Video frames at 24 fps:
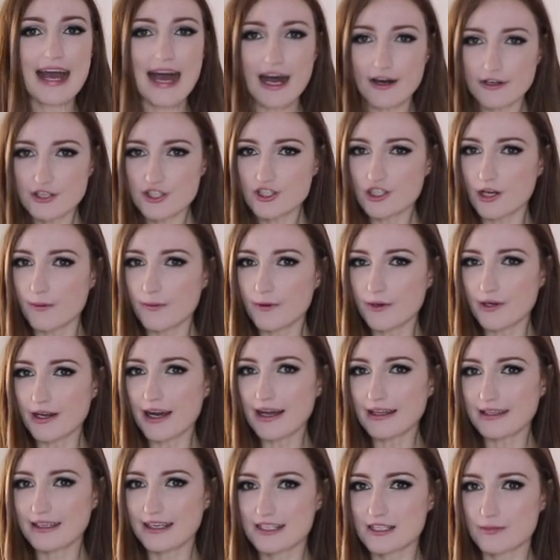how to shop on
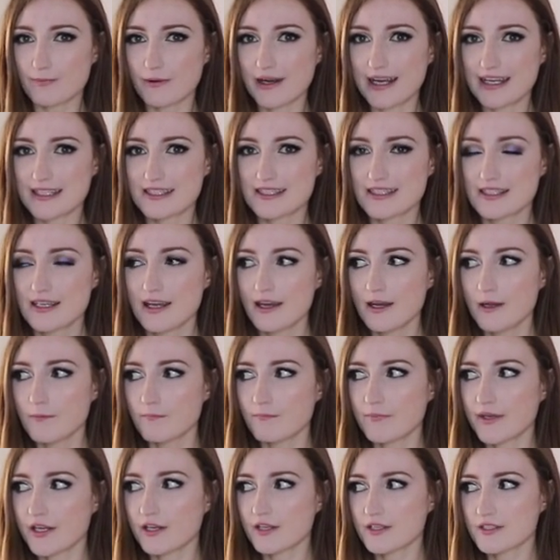AliExpress
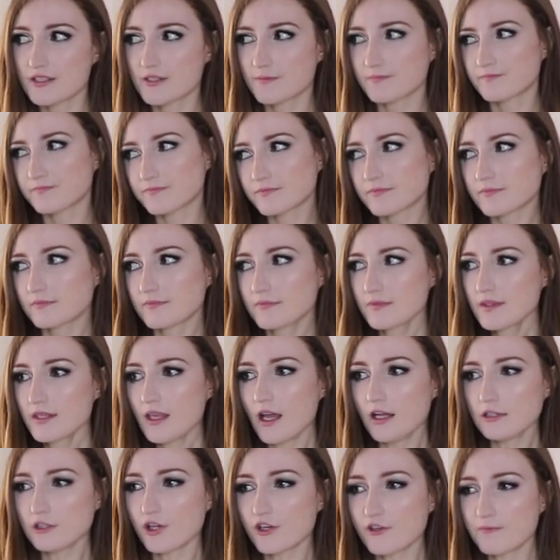because
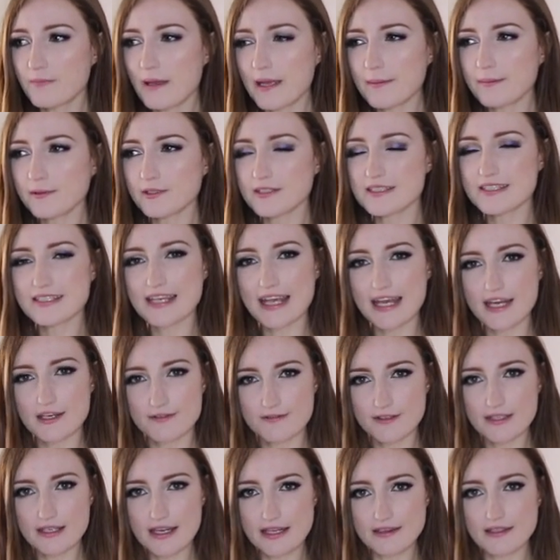a lot of people are scared
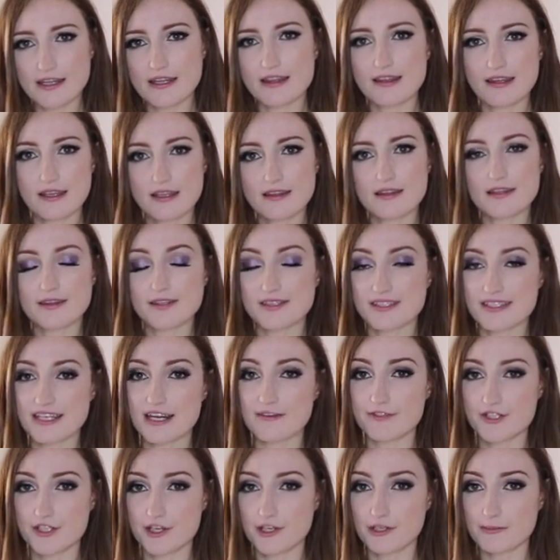of it and they think that the
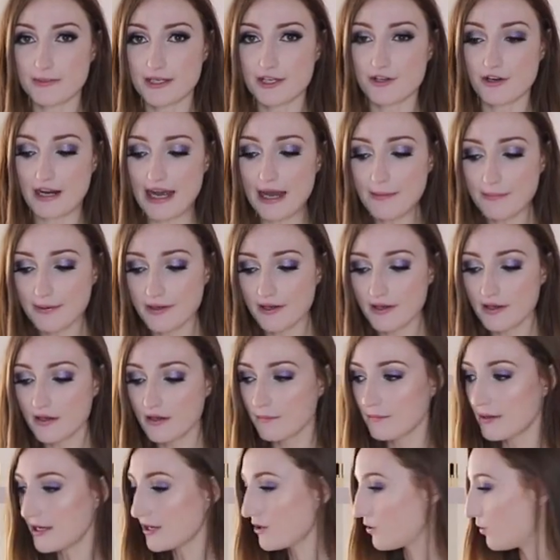stuff is going to be crap,
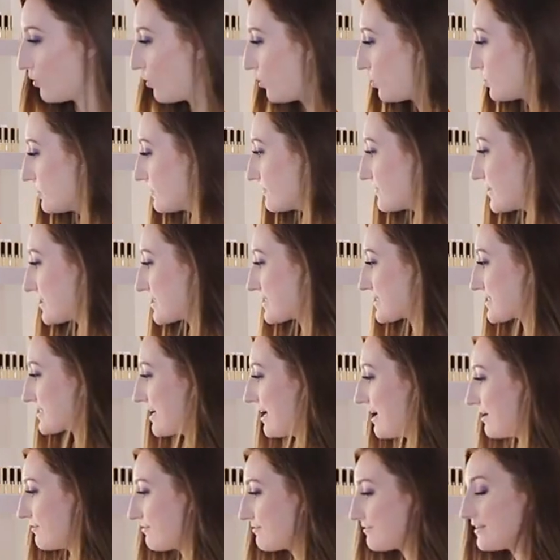but all of this
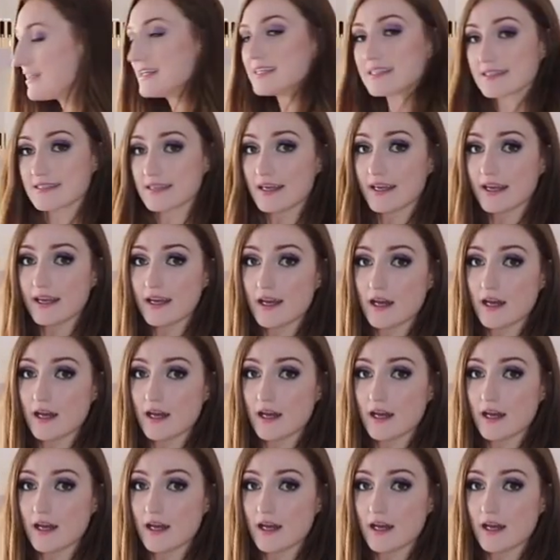stuff is